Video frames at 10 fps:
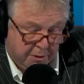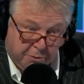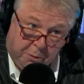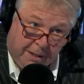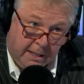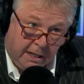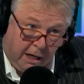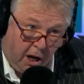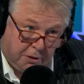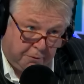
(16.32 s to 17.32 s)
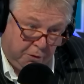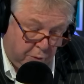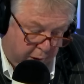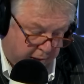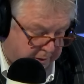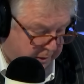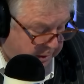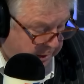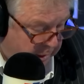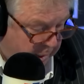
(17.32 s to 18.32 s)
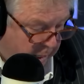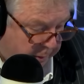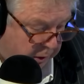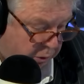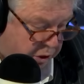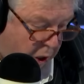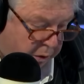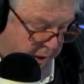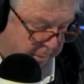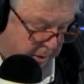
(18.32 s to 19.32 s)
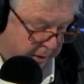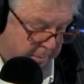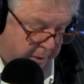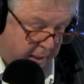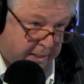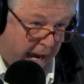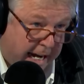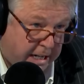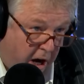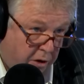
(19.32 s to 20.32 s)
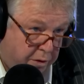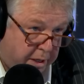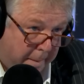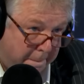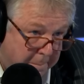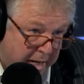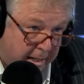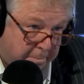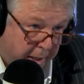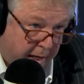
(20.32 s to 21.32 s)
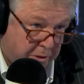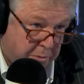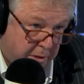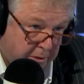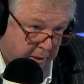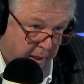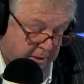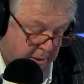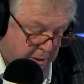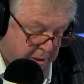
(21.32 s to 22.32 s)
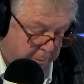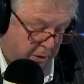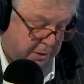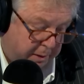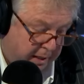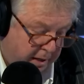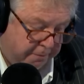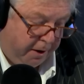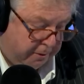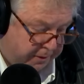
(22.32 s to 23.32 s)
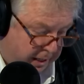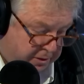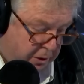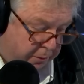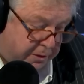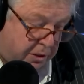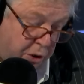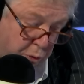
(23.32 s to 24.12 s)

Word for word: It was within the last few weeks that you told a number of MPs £800 million worth of cuts, Commissioner, possibly 5,000 officers.